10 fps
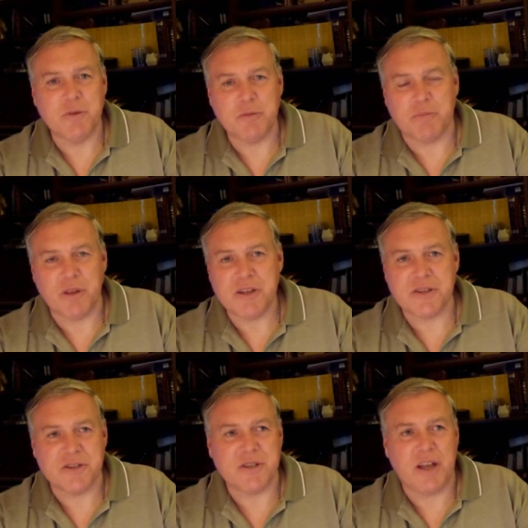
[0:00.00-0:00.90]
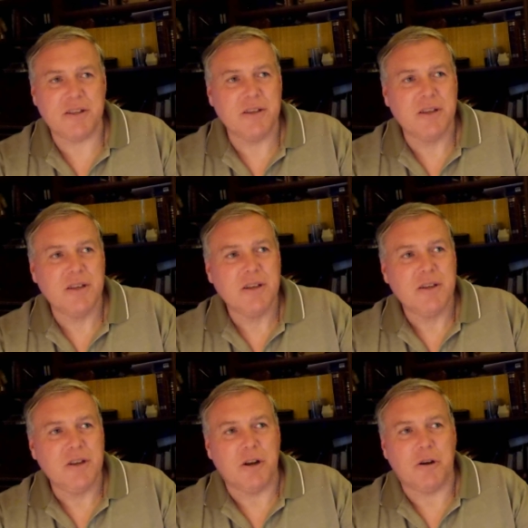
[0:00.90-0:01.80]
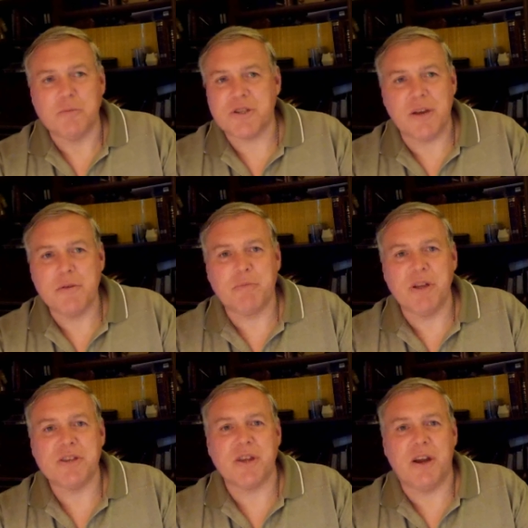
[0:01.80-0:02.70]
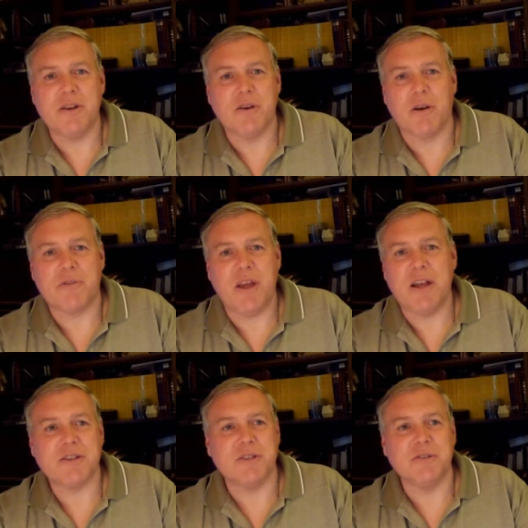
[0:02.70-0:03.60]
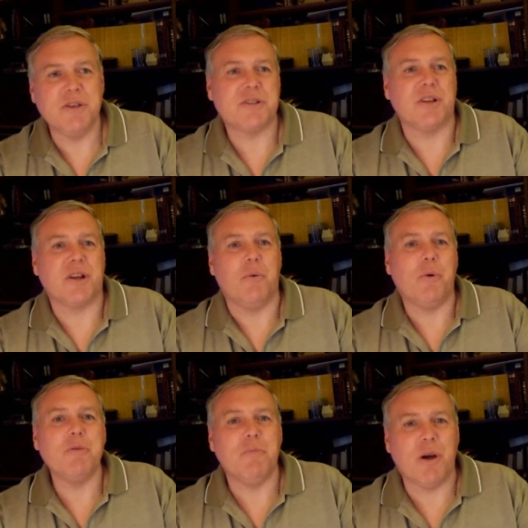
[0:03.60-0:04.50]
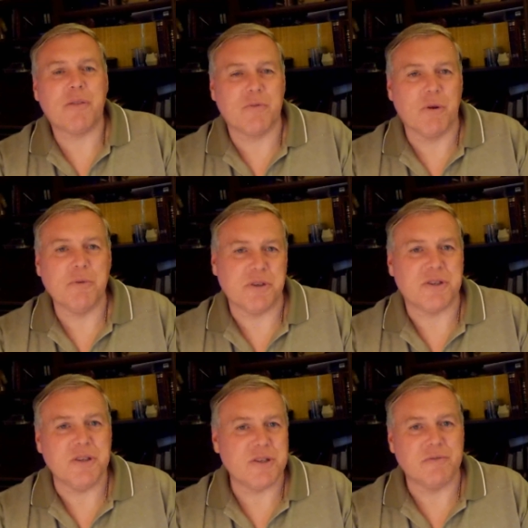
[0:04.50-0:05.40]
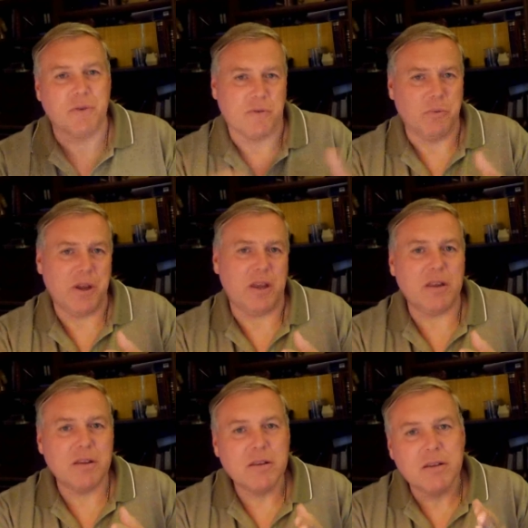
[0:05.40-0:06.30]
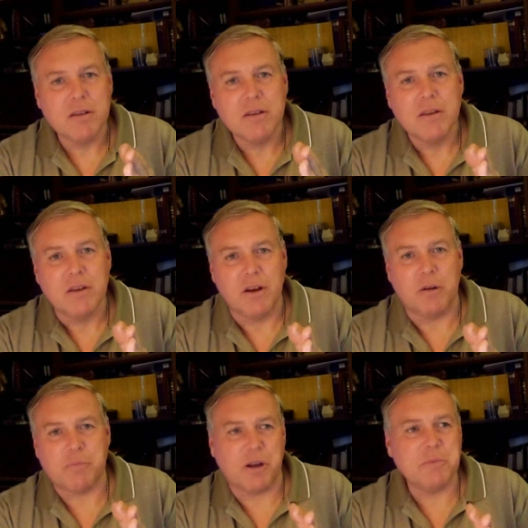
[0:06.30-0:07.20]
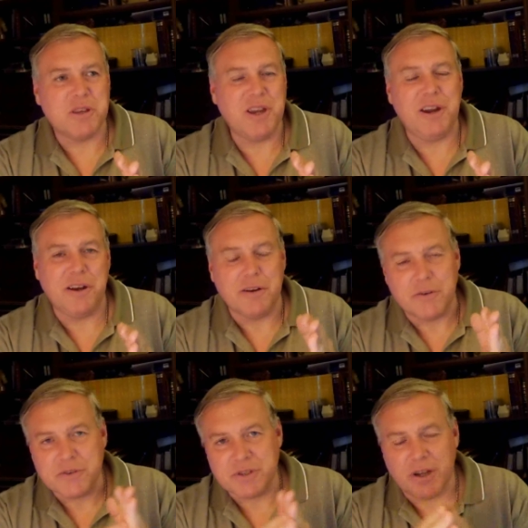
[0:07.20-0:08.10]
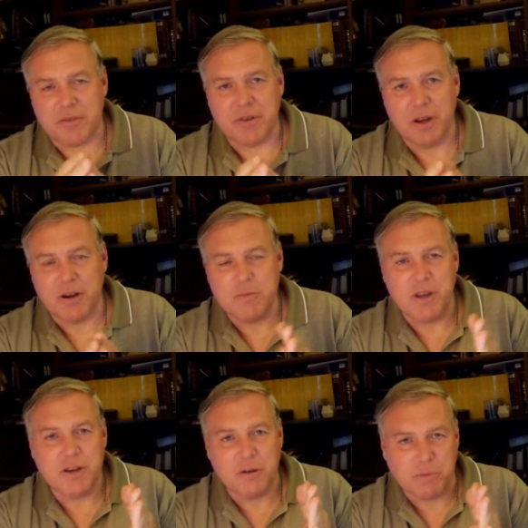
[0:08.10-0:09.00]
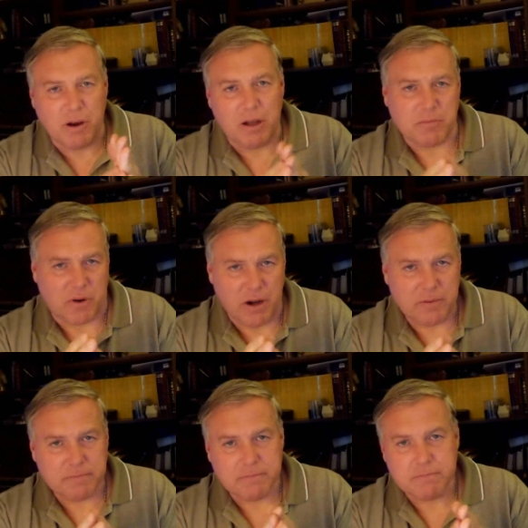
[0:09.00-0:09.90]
many places that, you know, almost every place on the earth has at least like a one month growing season for wheat. You know, probably Canada and stuff, you know what I mean? No problem, right?